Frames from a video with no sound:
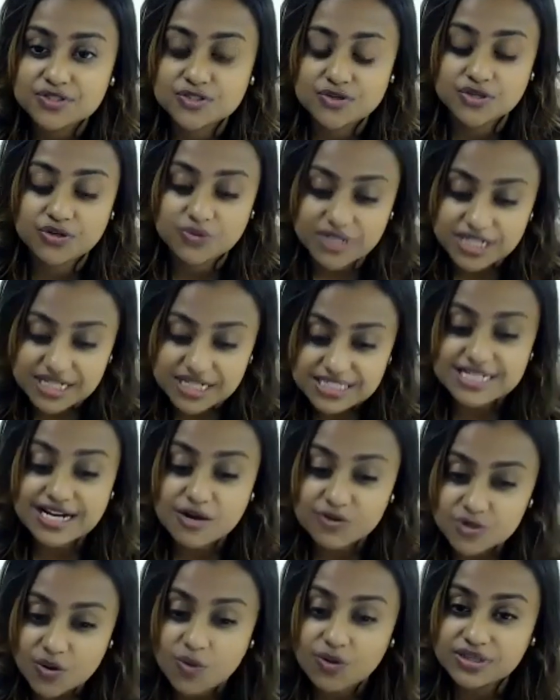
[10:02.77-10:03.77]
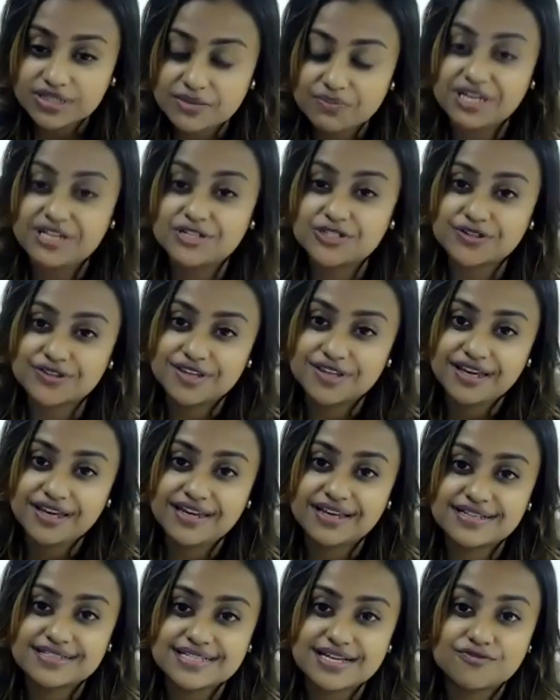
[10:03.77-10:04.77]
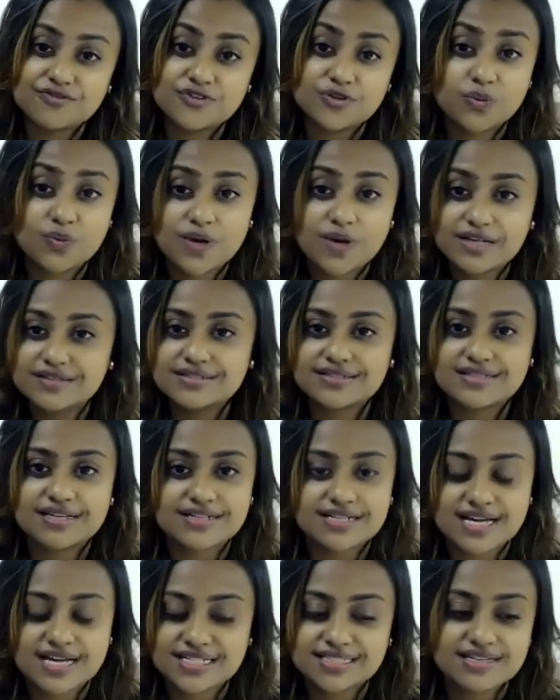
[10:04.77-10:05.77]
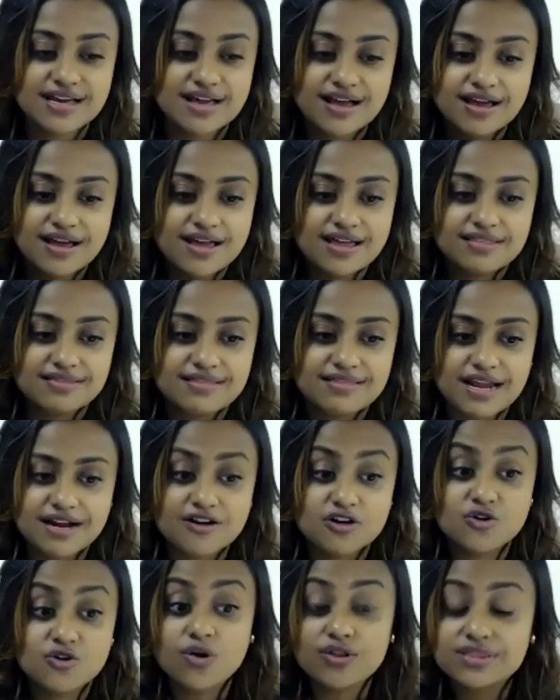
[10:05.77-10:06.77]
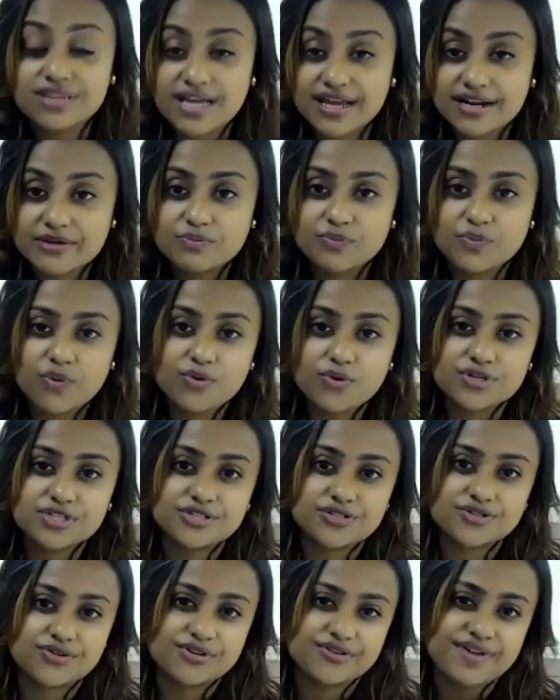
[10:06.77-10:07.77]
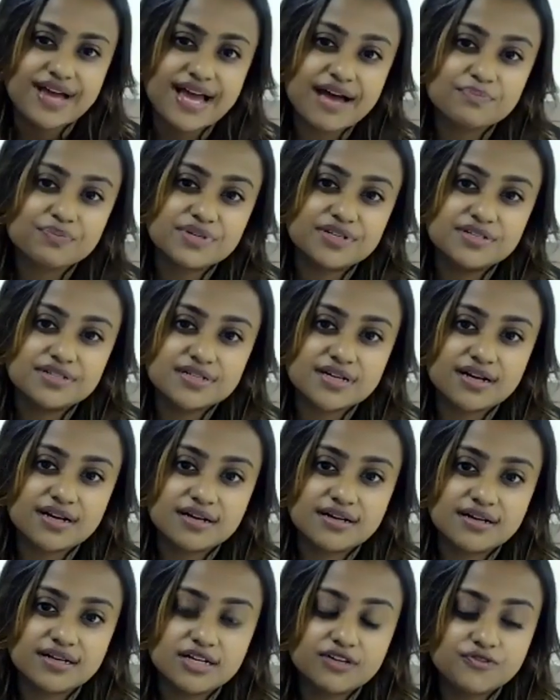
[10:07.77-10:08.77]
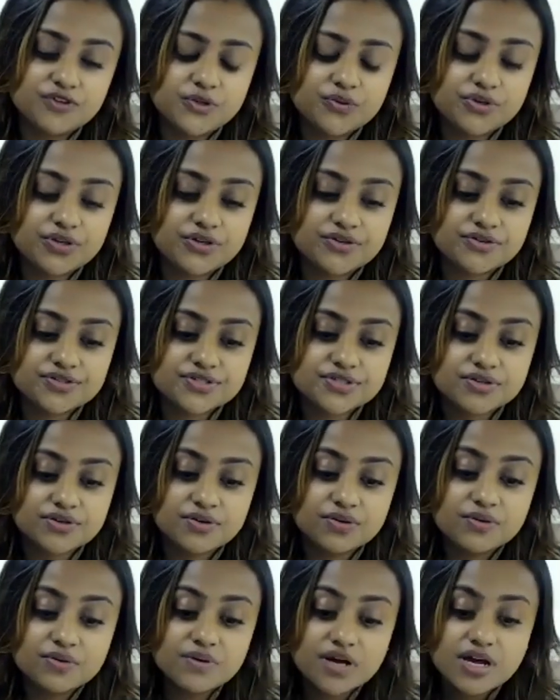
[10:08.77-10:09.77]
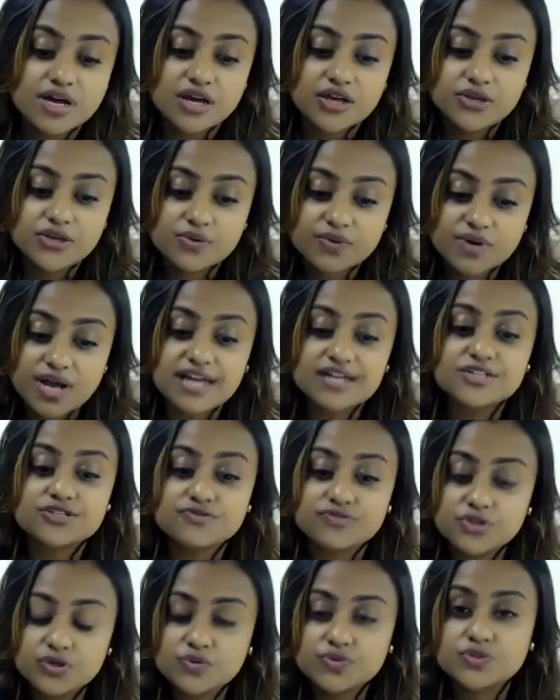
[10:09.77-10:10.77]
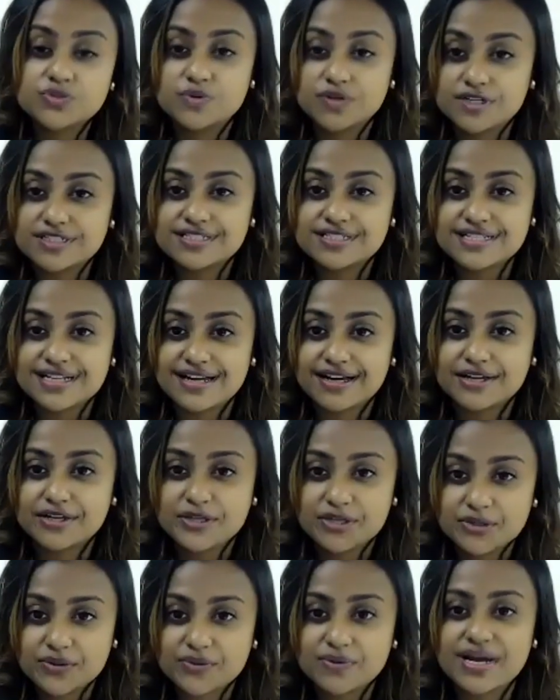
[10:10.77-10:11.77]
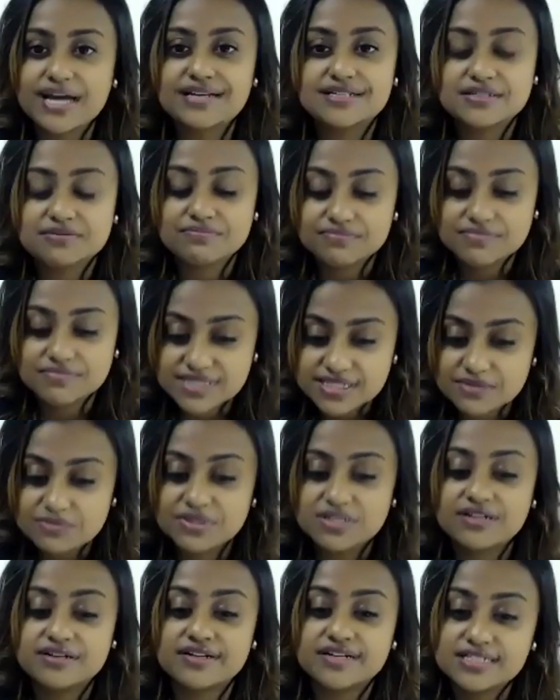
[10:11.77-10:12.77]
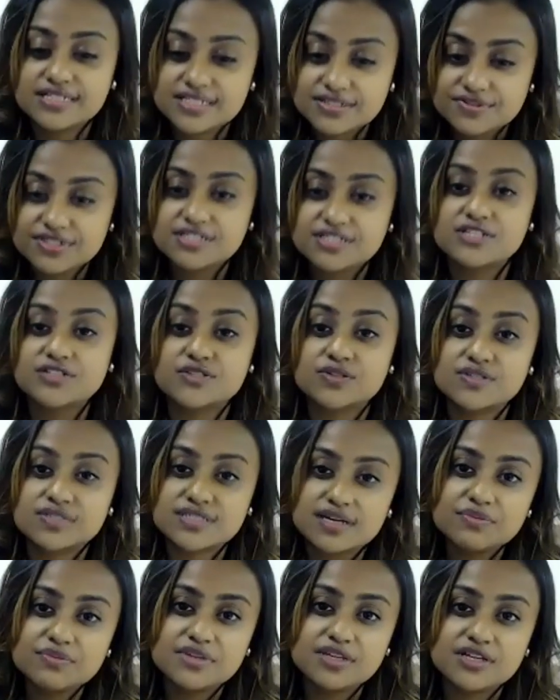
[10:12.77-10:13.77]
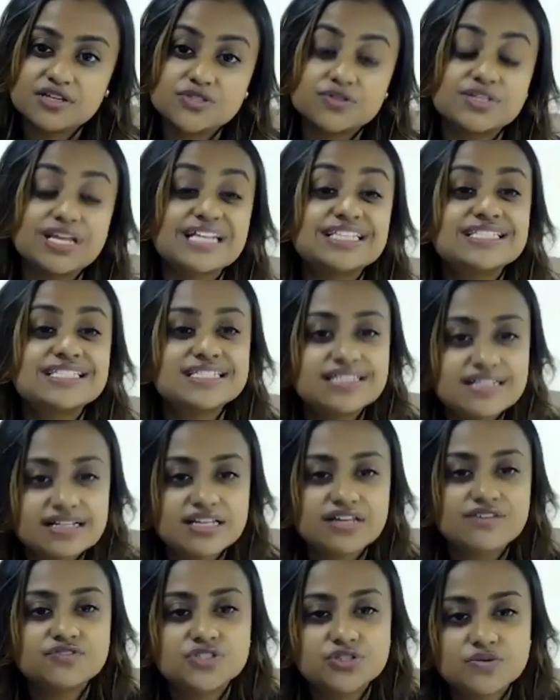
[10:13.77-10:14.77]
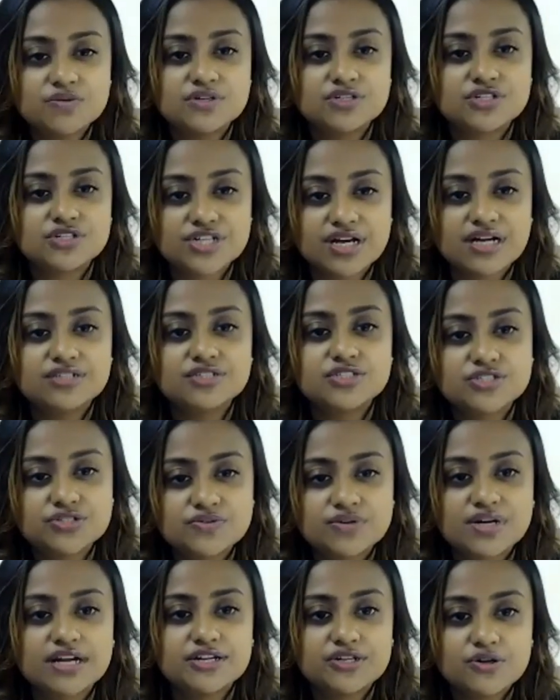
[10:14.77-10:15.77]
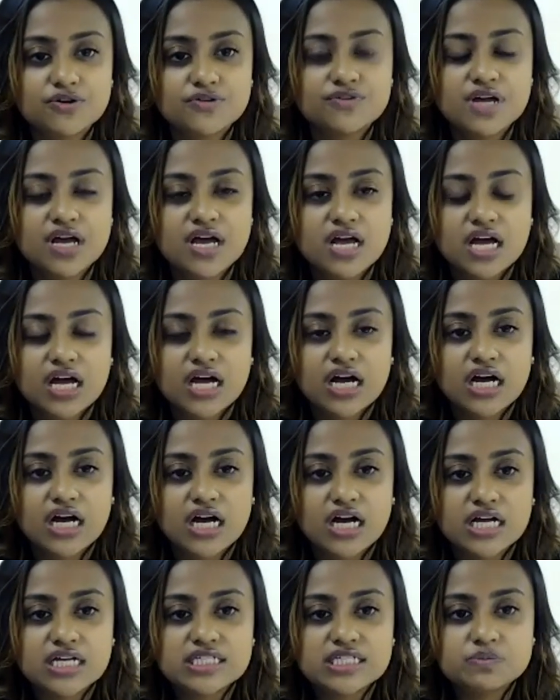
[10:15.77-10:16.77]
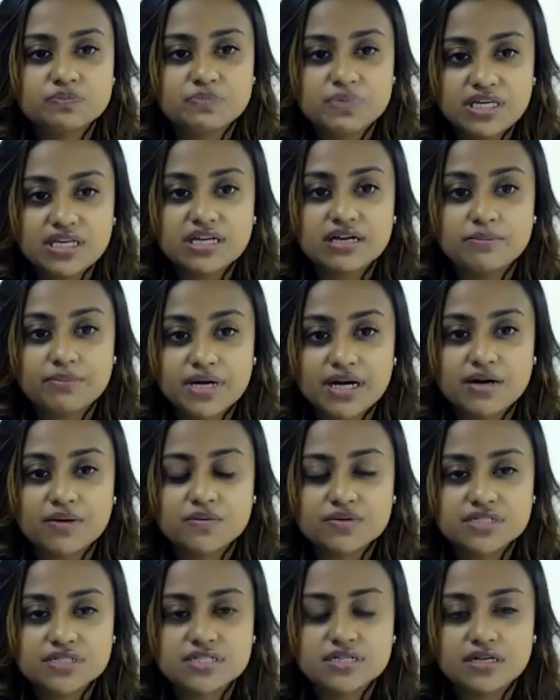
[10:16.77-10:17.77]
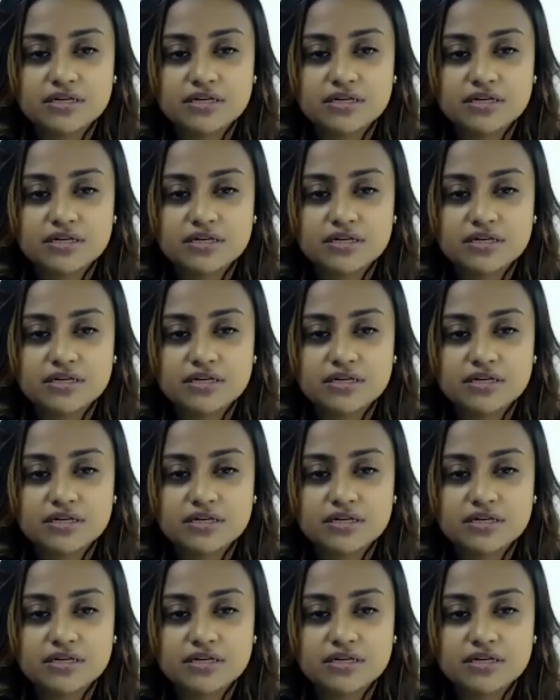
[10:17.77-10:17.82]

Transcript: you list out all the major things, and for the ones that are not that important or have happened a few years ago, you kind of use words like, and similar activities or something. So that still gives you a chance to kind of speak about